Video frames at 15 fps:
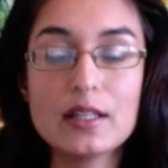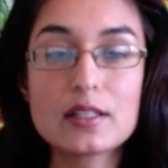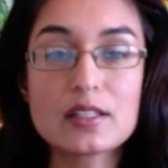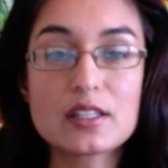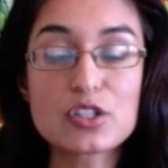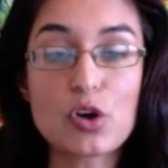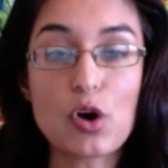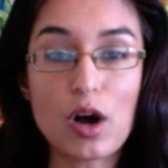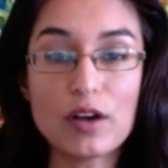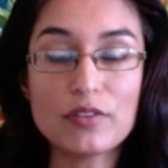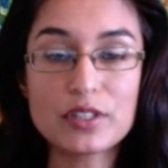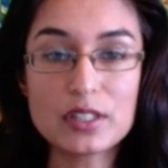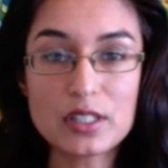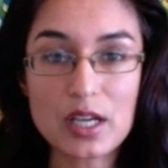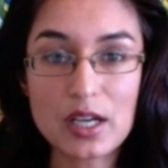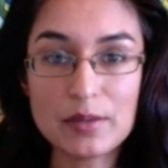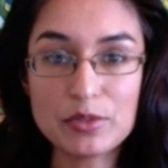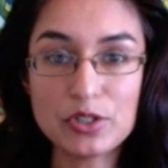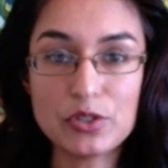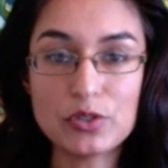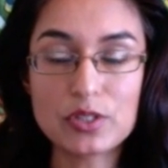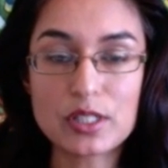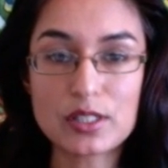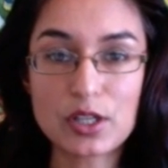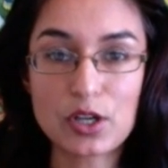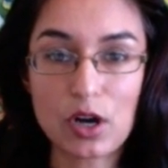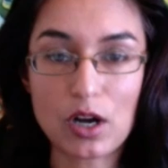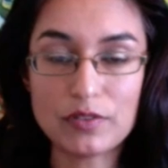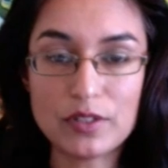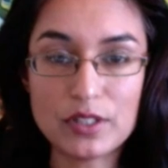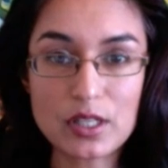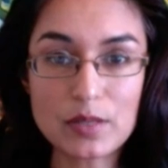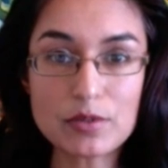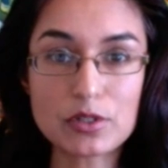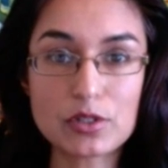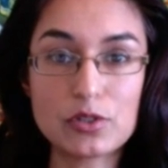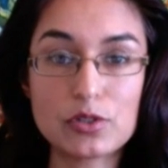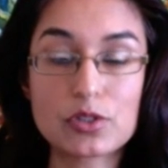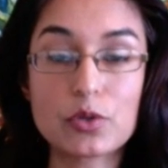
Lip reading: this is oftentimes used as a coffee substitute.